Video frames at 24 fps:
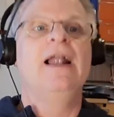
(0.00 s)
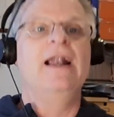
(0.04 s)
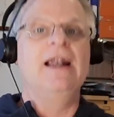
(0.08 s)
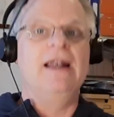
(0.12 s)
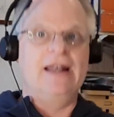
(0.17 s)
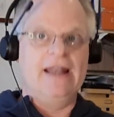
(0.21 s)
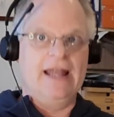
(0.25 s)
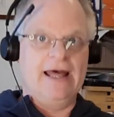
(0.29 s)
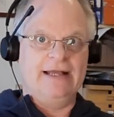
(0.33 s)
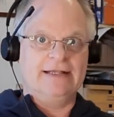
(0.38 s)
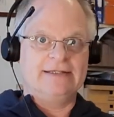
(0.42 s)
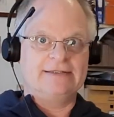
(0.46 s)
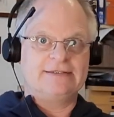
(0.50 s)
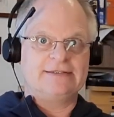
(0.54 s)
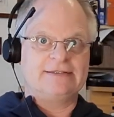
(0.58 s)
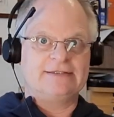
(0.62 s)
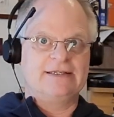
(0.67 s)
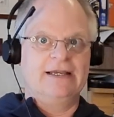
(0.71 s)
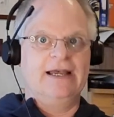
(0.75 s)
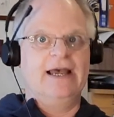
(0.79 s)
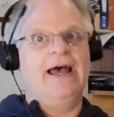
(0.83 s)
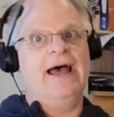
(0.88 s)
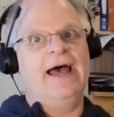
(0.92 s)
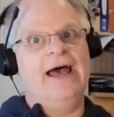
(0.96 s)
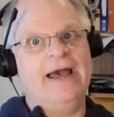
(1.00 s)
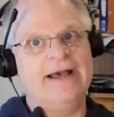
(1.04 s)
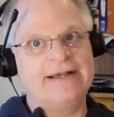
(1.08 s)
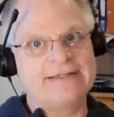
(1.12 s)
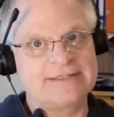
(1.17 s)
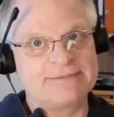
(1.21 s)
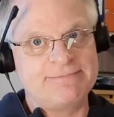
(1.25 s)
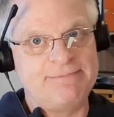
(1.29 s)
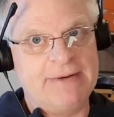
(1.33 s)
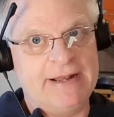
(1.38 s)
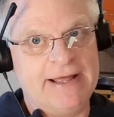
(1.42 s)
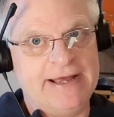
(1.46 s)
Let's
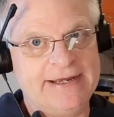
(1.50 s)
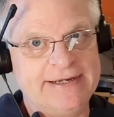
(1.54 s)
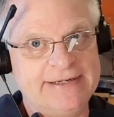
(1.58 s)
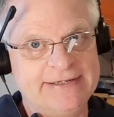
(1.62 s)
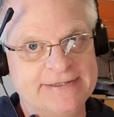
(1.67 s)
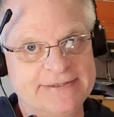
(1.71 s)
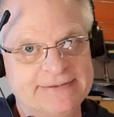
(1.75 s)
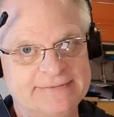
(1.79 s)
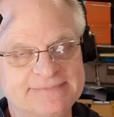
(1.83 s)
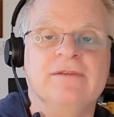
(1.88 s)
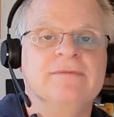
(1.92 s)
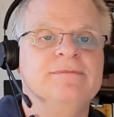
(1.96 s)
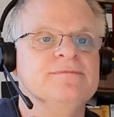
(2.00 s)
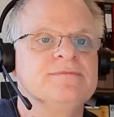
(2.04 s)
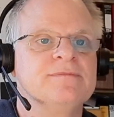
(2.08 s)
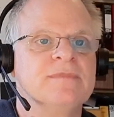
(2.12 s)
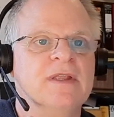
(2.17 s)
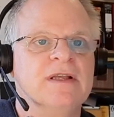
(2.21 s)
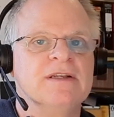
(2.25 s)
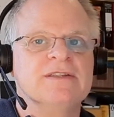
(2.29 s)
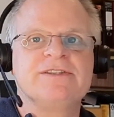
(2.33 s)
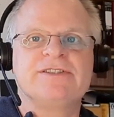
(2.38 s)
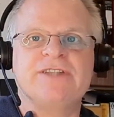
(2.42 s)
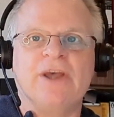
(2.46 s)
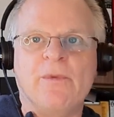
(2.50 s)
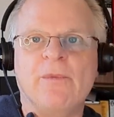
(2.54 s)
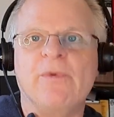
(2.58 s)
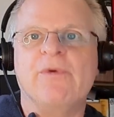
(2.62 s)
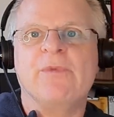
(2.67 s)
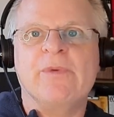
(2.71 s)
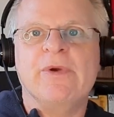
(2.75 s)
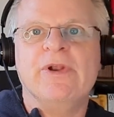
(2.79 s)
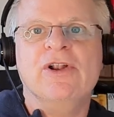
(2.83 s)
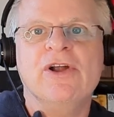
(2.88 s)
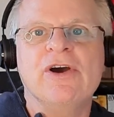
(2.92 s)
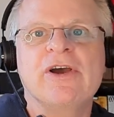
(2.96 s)
explain. So
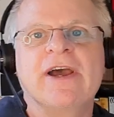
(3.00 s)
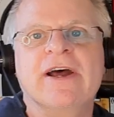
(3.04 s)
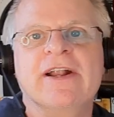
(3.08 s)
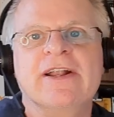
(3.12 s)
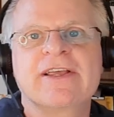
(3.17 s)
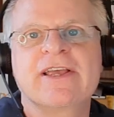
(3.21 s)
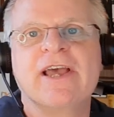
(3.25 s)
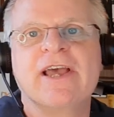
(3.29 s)
when we look at the